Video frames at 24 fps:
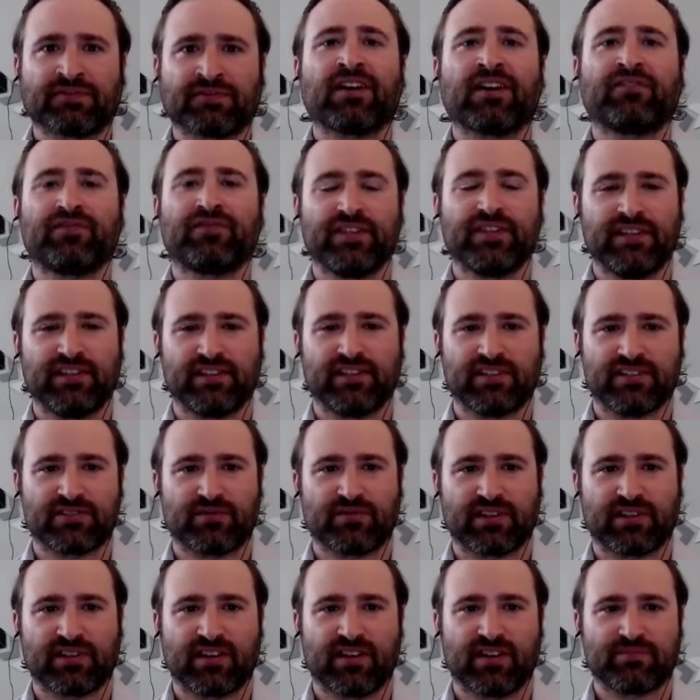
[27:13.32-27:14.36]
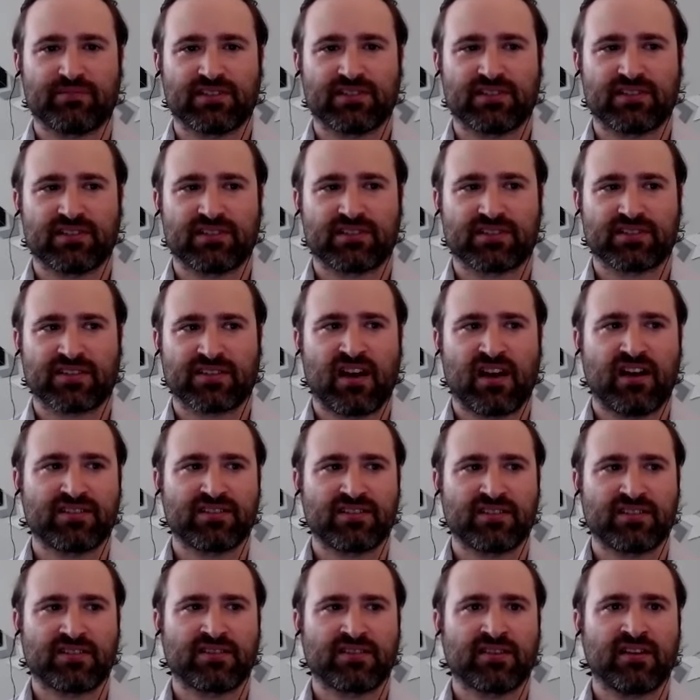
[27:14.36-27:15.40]
fears when it comes to
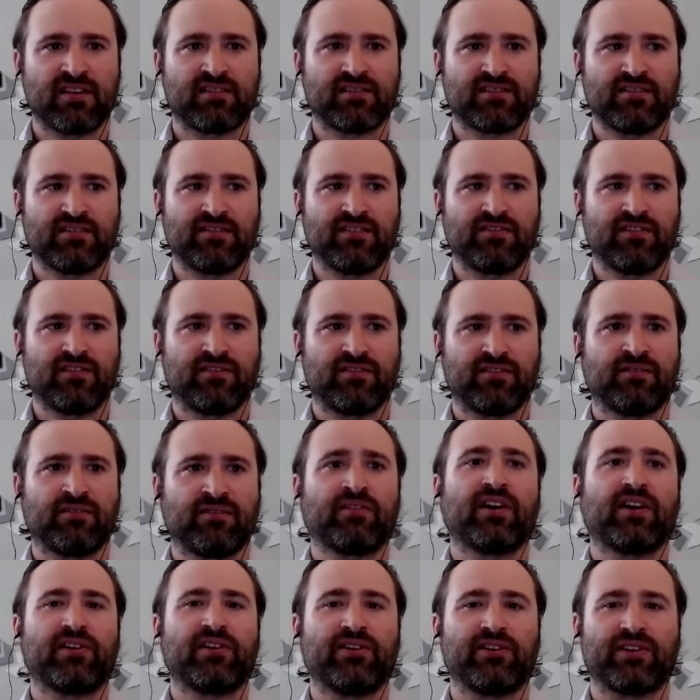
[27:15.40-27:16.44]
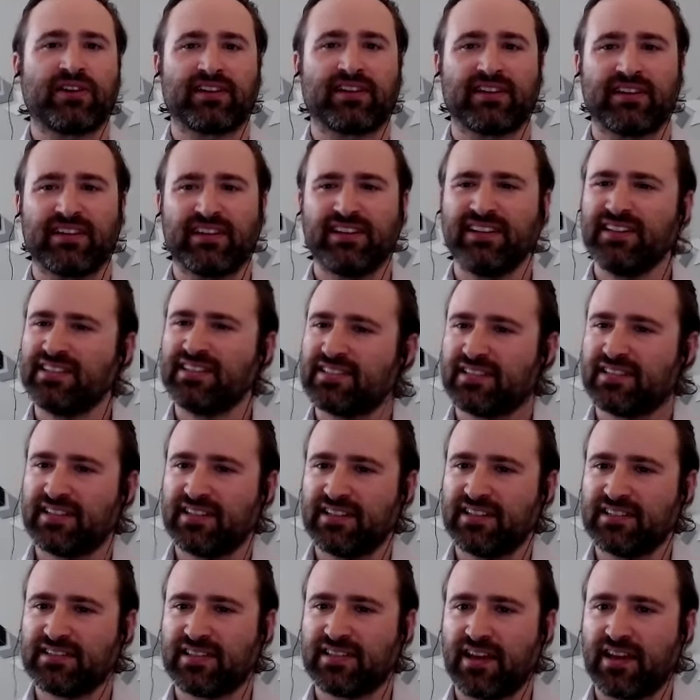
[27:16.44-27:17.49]
stuttering, it
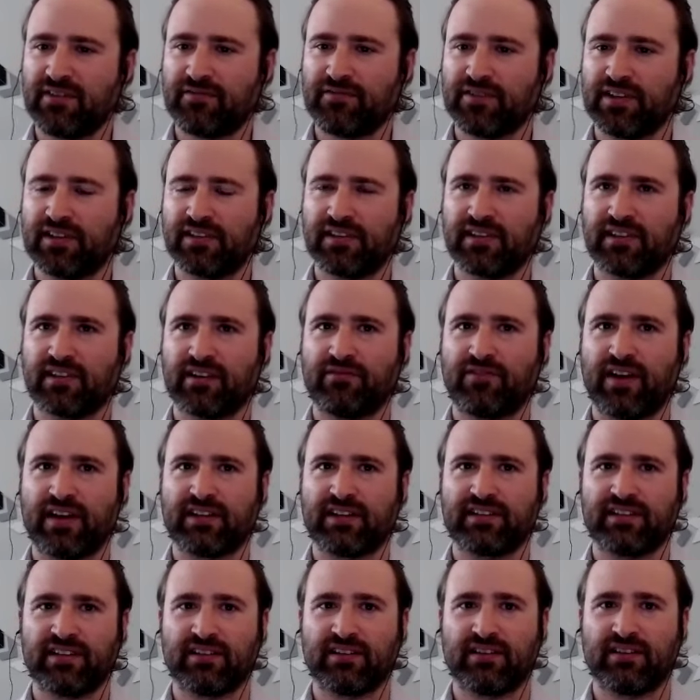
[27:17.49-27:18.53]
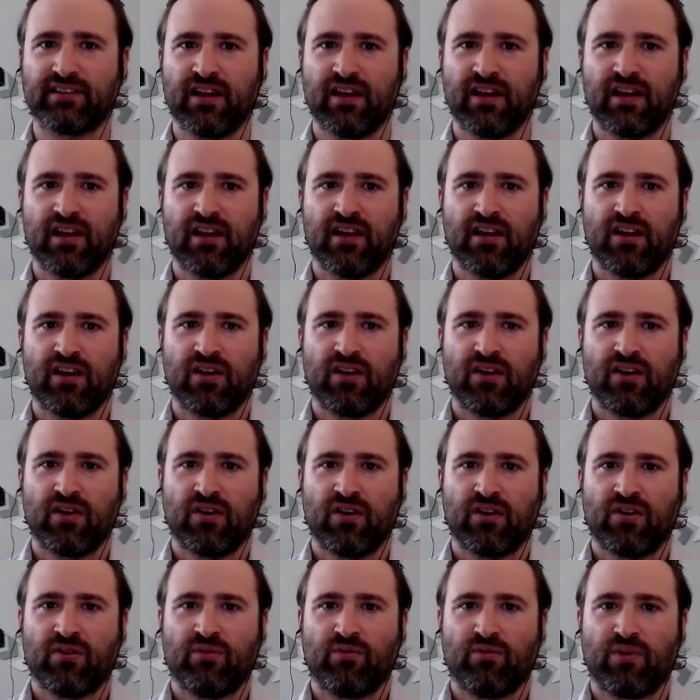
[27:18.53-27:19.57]
is that feeling of I didn't
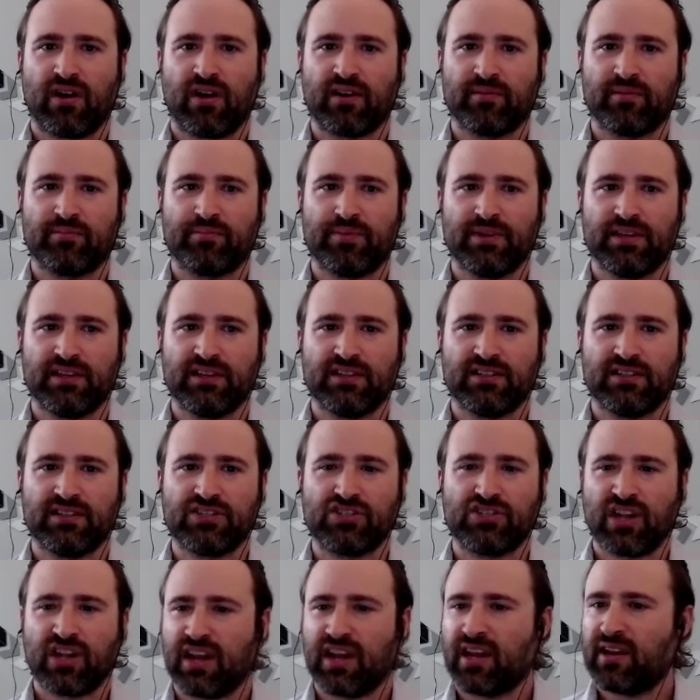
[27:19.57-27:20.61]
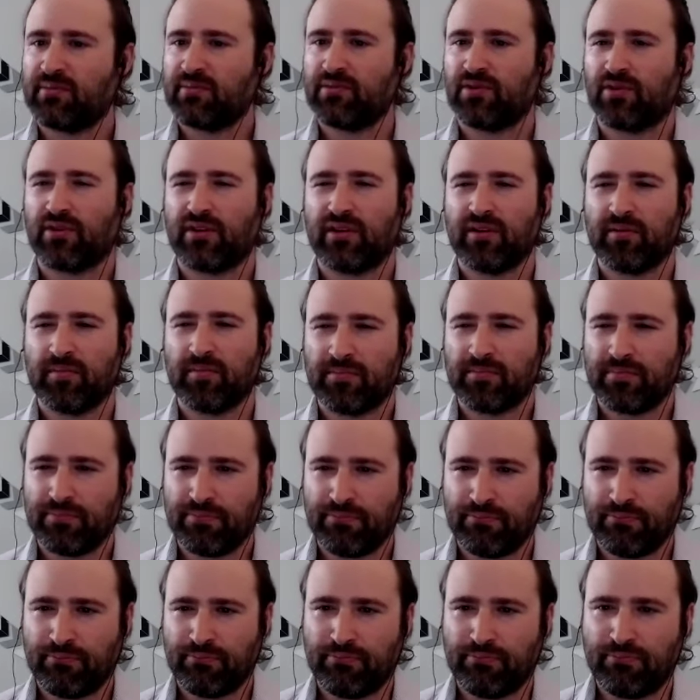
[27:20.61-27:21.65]
want to be shamed or
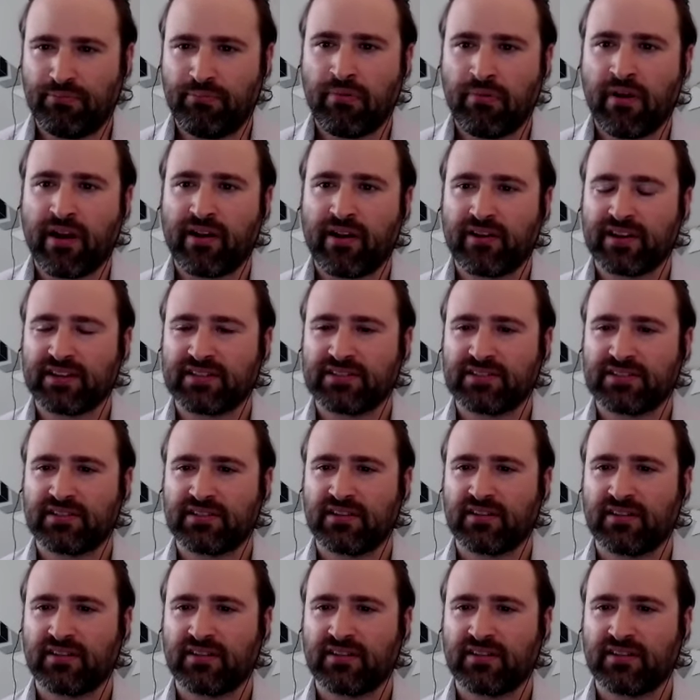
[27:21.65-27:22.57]
embarrassed,